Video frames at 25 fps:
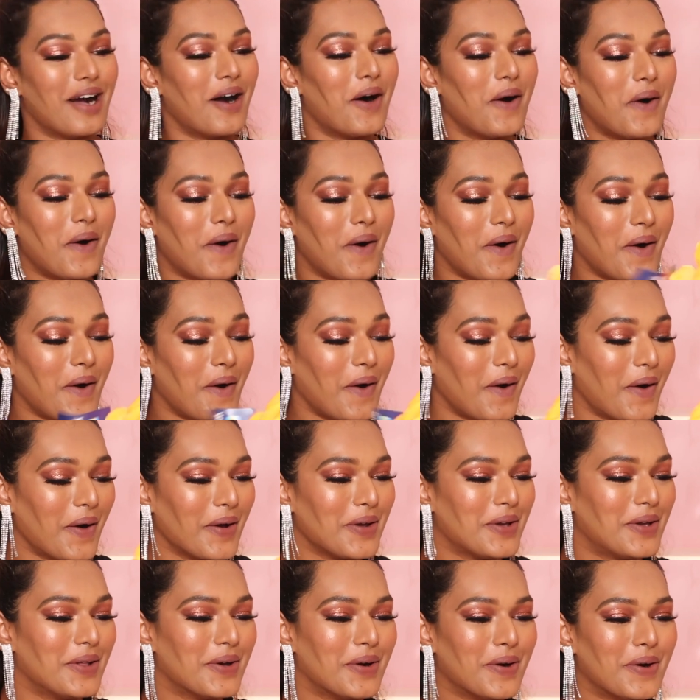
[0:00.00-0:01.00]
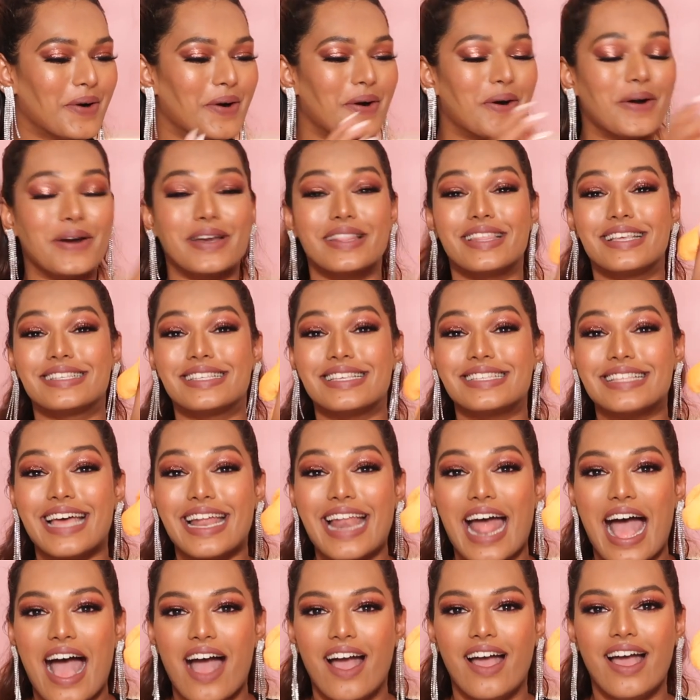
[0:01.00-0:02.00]
Oh, dude, this is
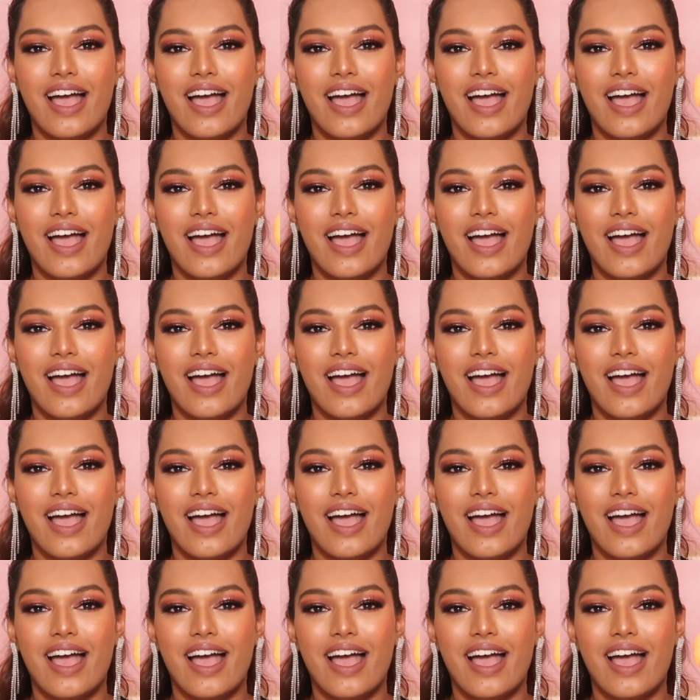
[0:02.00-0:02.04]
that.